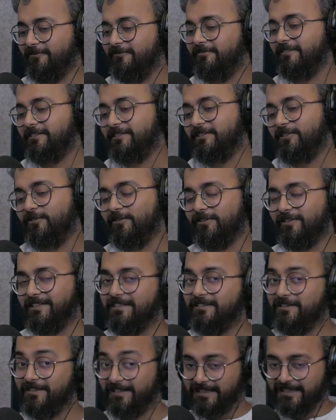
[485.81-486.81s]

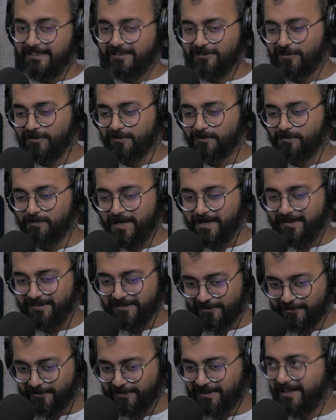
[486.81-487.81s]
the teacher's
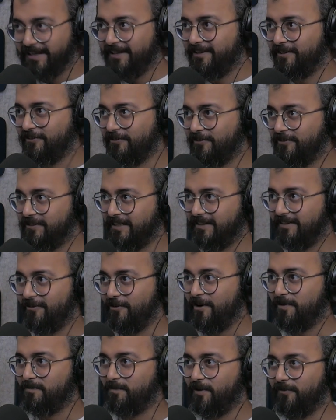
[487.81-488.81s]
pet or like,
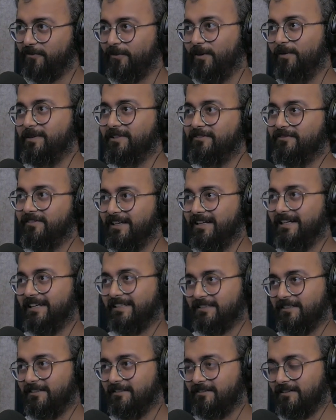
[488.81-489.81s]
they're not performing well,